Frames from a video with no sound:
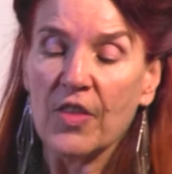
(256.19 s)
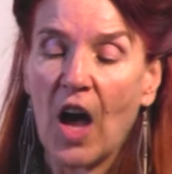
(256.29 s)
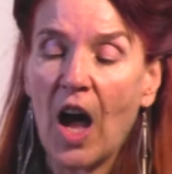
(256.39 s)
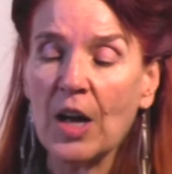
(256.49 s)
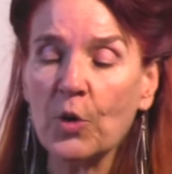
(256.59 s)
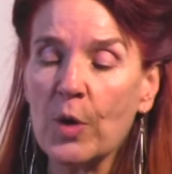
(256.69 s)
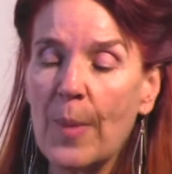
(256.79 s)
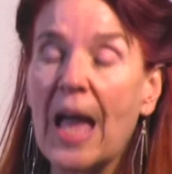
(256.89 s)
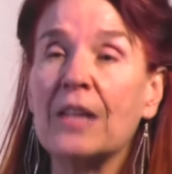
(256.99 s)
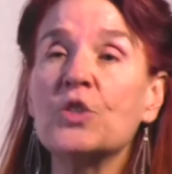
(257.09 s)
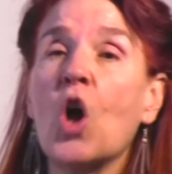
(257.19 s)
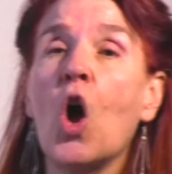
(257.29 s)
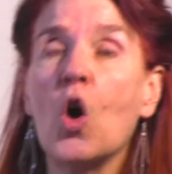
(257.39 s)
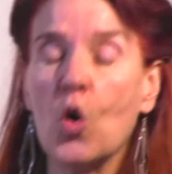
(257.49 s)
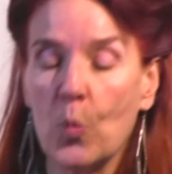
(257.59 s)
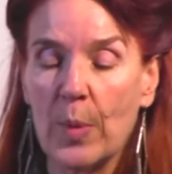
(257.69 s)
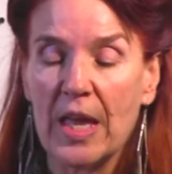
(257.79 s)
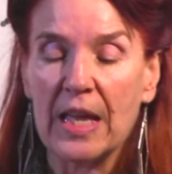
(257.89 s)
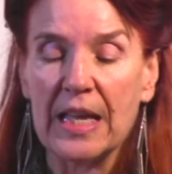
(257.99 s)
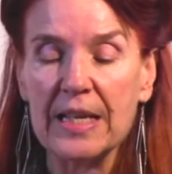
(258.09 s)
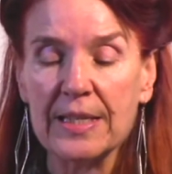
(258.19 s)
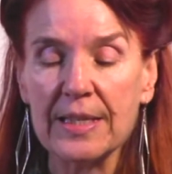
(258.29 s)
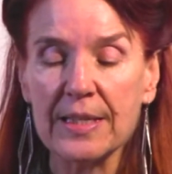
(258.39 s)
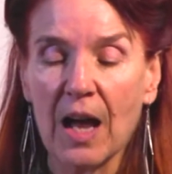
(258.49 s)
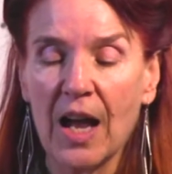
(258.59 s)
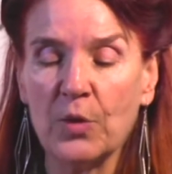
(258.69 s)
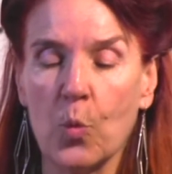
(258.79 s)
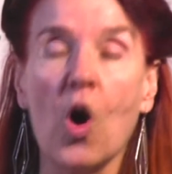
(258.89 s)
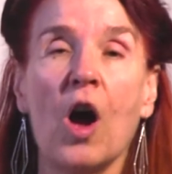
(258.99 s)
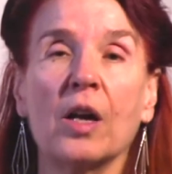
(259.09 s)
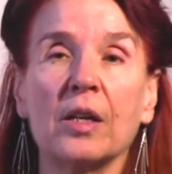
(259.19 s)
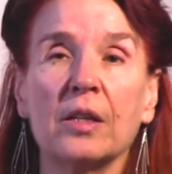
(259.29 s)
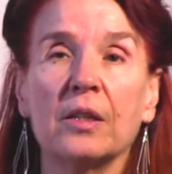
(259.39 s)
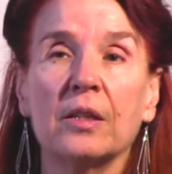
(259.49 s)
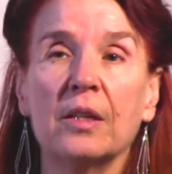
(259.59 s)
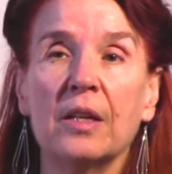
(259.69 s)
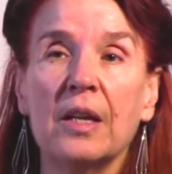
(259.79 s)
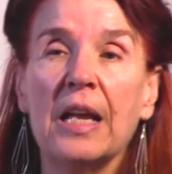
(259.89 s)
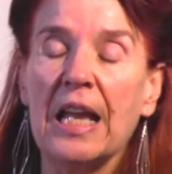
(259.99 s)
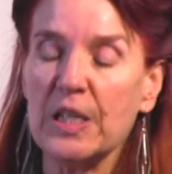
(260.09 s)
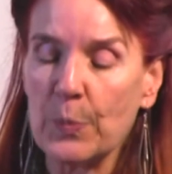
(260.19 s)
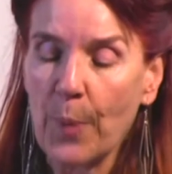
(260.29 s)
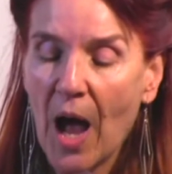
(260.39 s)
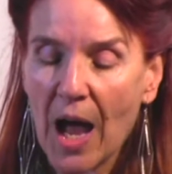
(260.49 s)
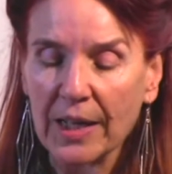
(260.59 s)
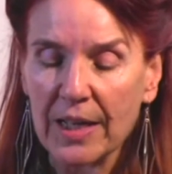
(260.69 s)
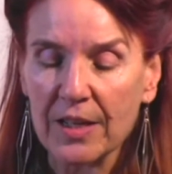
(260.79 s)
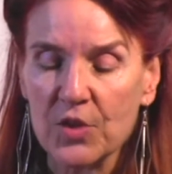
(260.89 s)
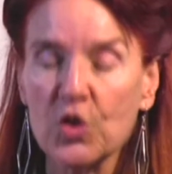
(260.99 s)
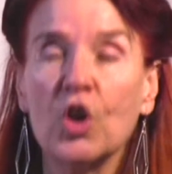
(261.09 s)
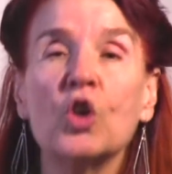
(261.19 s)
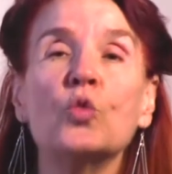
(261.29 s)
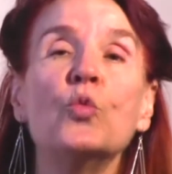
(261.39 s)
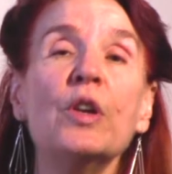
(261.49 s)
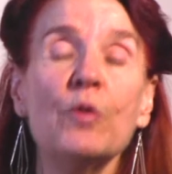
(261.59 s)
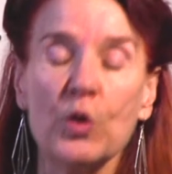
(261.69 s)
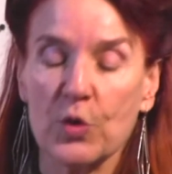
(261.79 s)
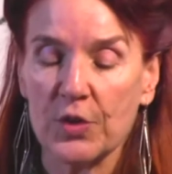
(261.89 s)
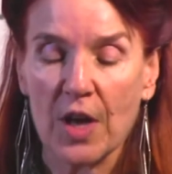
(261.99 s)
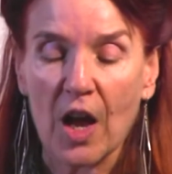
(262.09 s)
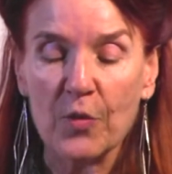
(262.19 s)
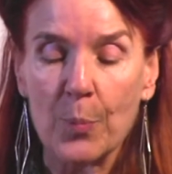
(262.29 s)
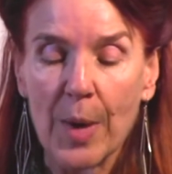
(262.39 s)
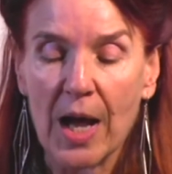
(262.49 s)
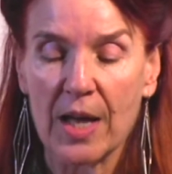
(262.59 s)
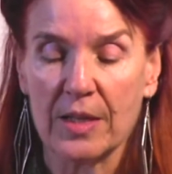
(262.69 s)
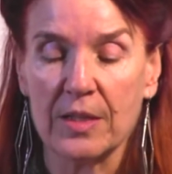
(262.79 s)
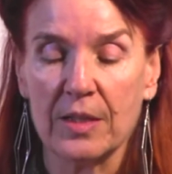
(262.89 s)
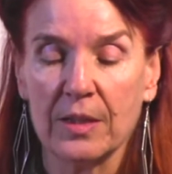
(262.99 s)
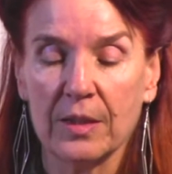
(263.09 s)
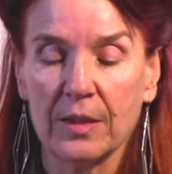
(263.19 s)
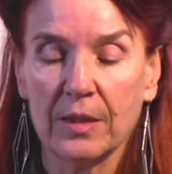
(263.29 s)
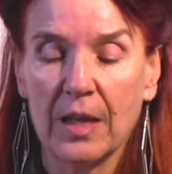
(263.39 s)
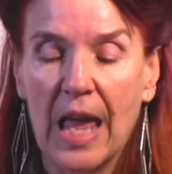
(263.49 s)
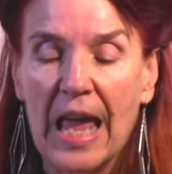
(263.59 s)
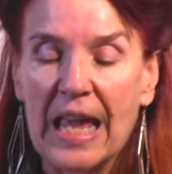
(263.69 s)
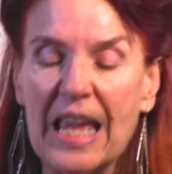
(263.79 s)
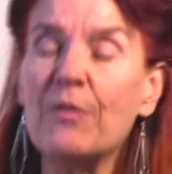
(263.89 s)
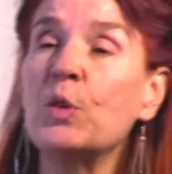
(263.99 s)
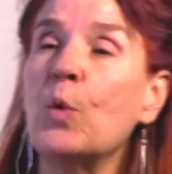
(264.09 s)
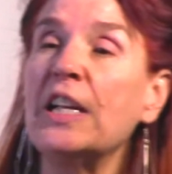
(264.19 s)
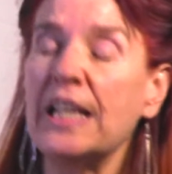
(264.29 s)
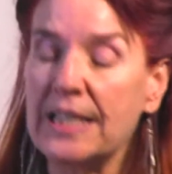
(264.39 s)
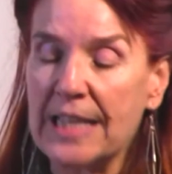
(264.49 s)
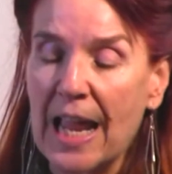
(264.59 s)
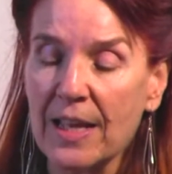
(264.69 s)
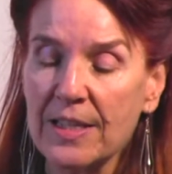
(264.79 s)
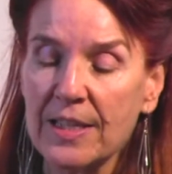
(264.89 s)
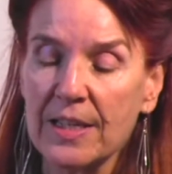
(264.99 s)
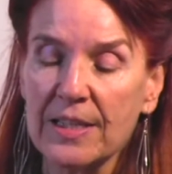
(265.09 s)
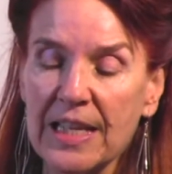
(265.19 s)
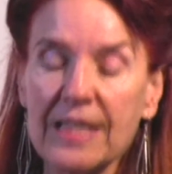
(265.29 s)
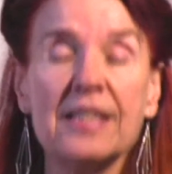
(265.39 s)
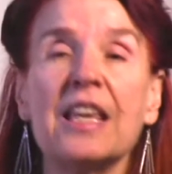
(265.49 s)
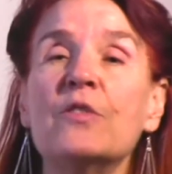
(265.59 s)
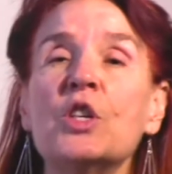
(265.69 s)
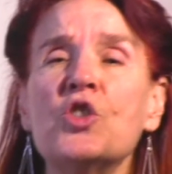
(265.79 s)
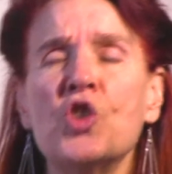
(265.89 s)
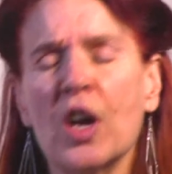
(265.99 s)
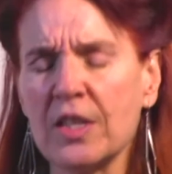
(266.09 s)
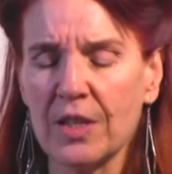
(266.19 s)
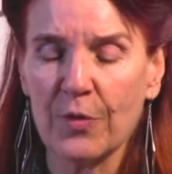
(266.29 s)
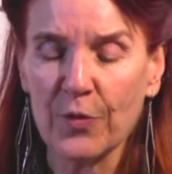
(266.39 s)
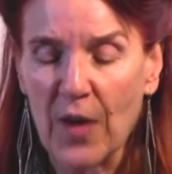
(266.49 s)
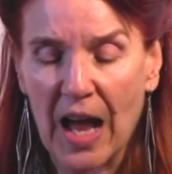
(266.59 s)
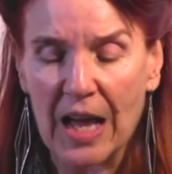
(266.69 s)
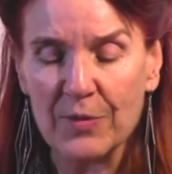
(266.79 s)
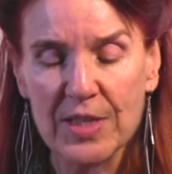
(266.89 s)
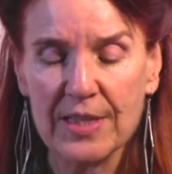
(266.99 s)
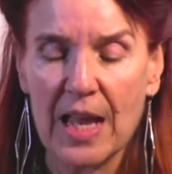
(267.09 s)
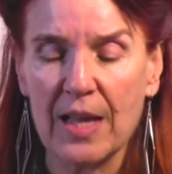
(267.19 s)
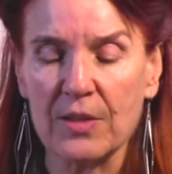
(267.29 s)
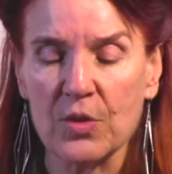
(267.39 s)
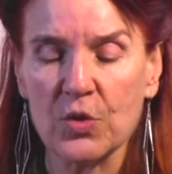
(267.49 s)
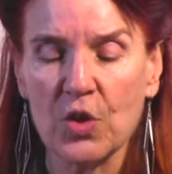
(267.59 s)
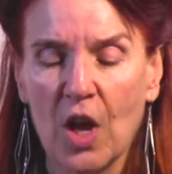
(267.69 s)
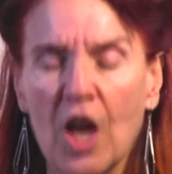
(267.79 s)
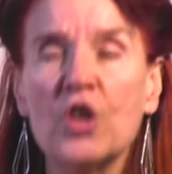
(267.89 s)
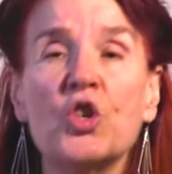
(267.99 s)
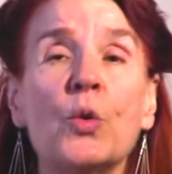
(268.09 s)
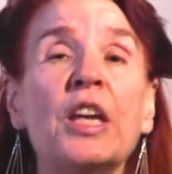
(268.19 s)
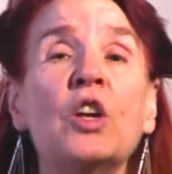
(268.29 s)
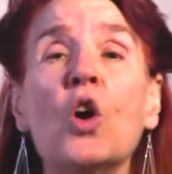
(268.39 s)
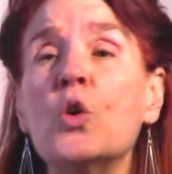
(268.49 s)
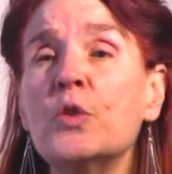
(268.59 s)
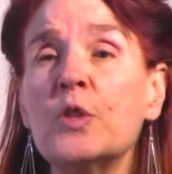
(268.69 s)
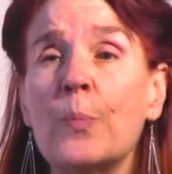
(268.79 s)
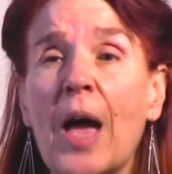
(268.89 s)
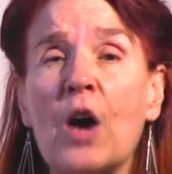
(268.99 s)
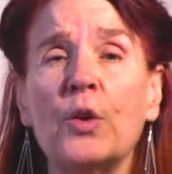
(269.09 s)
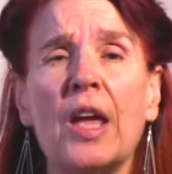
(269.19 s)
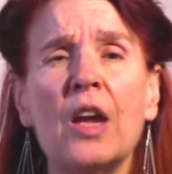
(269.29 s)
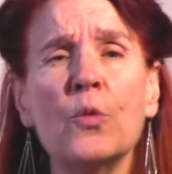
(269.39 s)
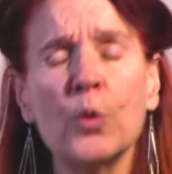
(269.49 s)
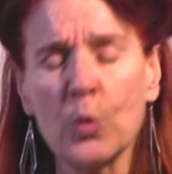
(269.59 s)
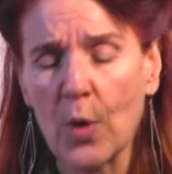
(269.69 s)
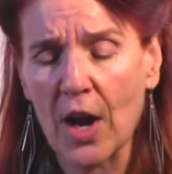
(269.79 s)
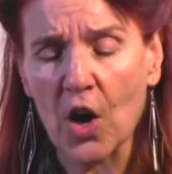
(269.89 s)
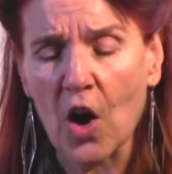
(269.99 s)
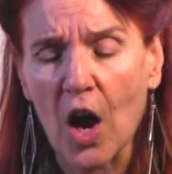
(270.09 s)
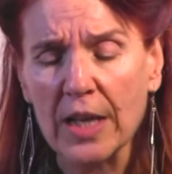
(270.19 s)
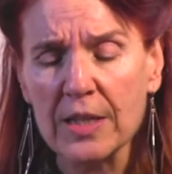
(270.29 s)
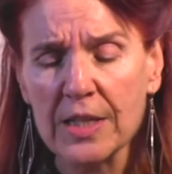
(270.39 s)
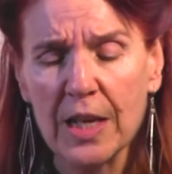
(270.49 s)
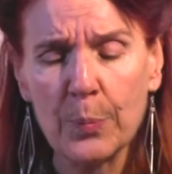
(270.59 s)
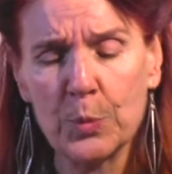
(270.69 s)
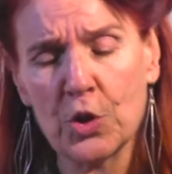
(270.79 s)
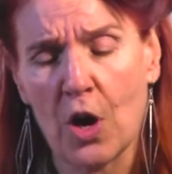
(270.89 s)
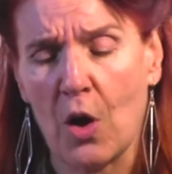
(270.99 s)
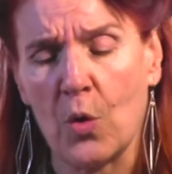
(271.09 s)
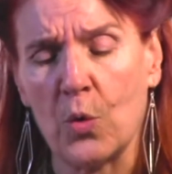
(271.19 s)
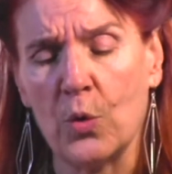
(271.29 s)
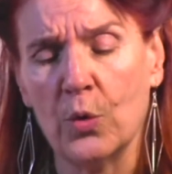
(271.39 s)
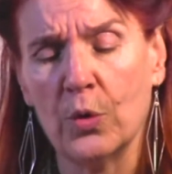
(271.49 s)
The hungry man's home is sidewalk, his pockets rivers of mud. Even when he dances, he's given just 5 cents, so he goes about everywhere on tiptoe.